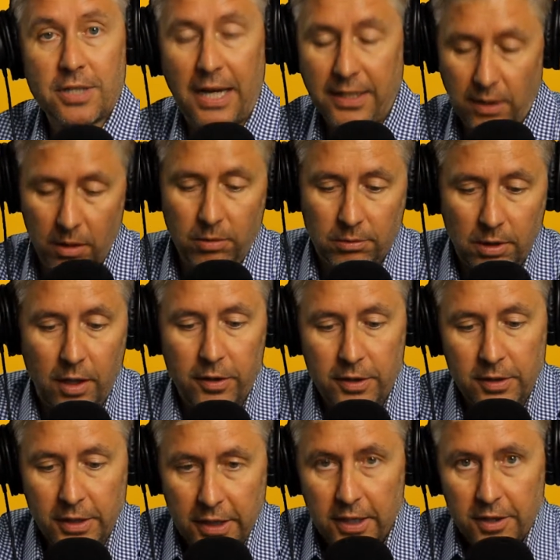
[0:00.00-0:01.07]
I know all
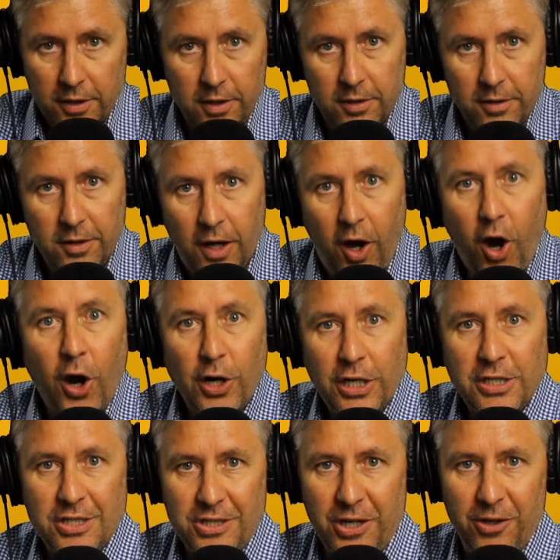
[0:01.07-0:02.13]
the hard
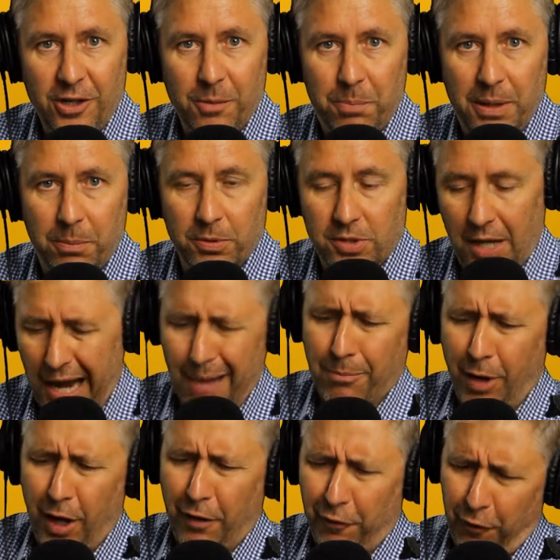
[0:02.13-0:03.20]
exterior people say, I'm
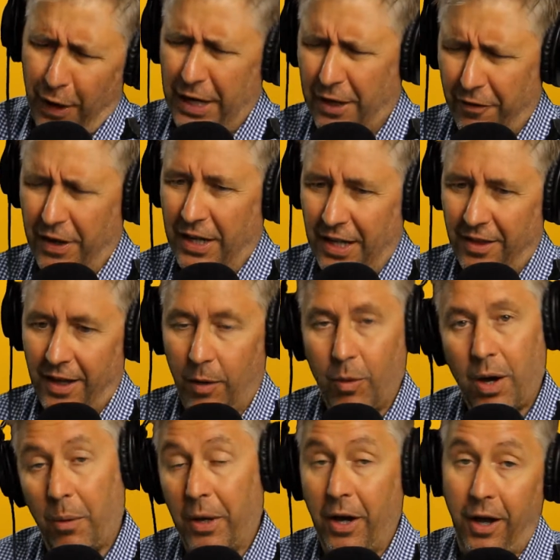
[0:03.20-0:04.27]
not afraid of anything.
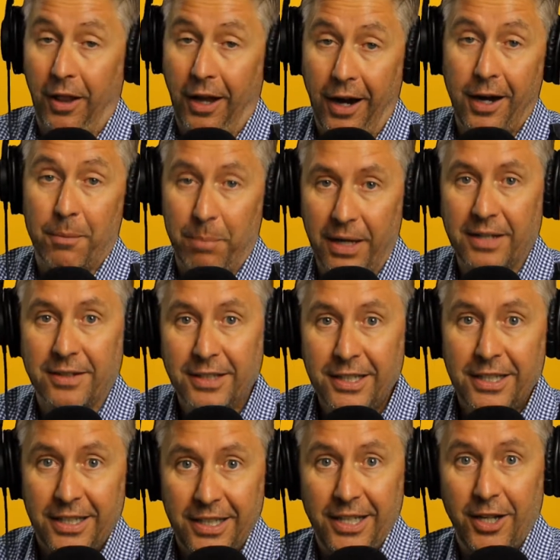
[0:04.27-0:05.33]
Well, we all are, but
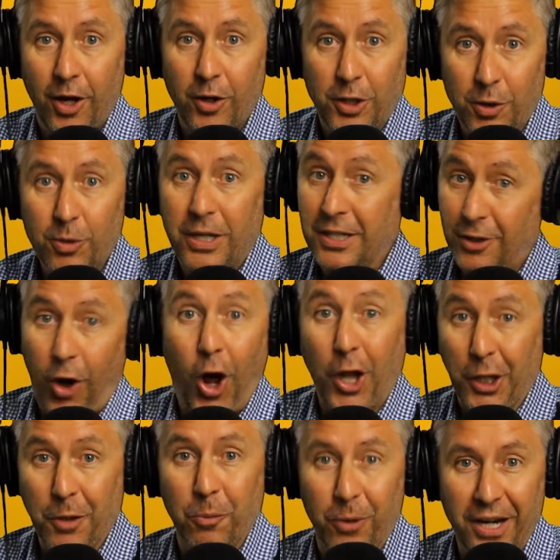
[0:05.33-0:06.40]
you can
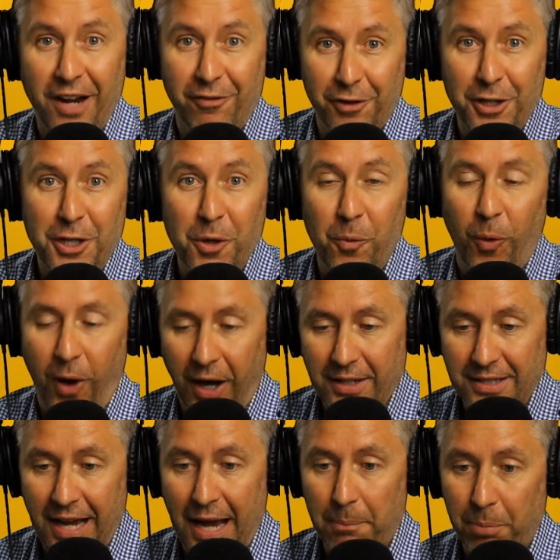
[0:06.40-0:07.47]
call it whatever you
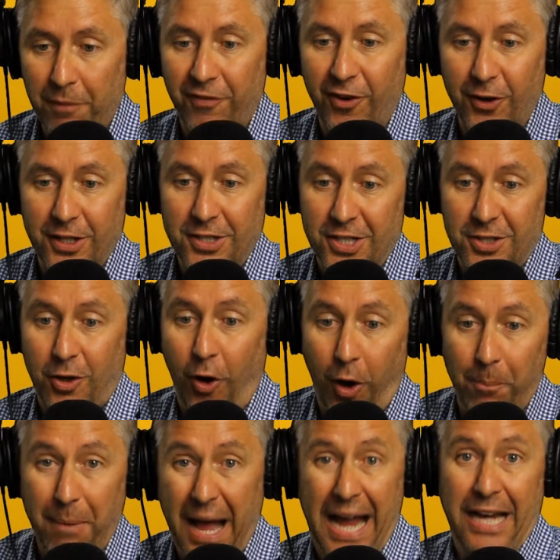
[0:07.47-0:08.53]
want. I prefer to just
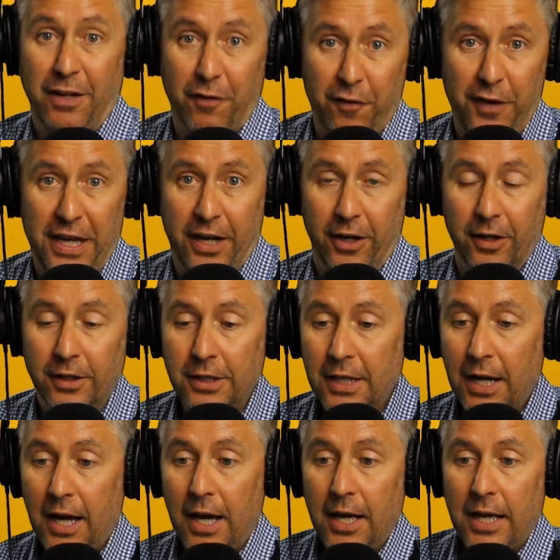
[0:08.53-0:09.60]
call mine fear.
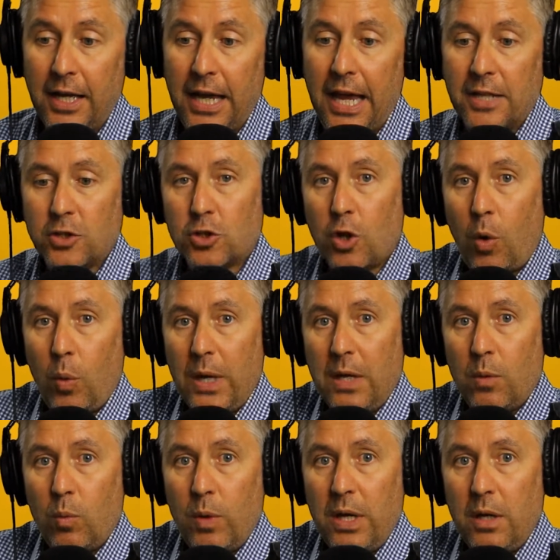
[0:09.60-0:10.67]
And so
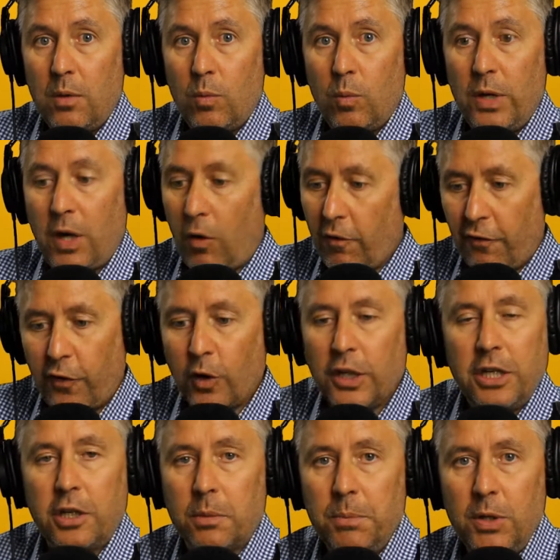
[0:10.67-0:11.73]
we don't
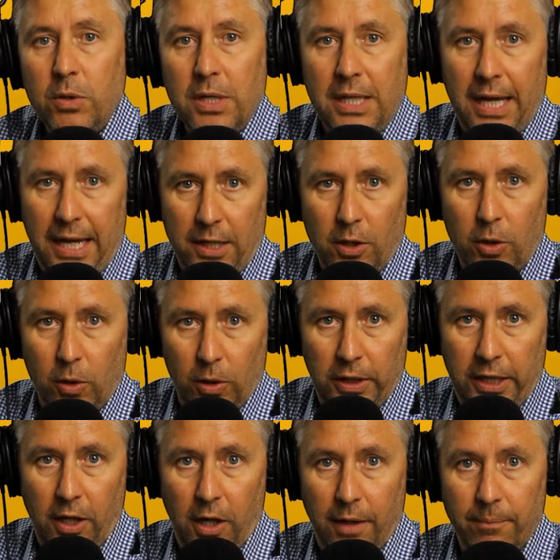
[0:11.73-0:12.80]
fully communicate
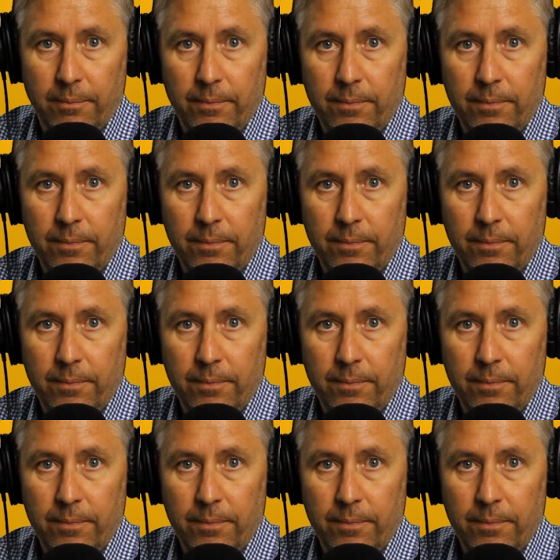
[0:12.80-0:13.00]
early on.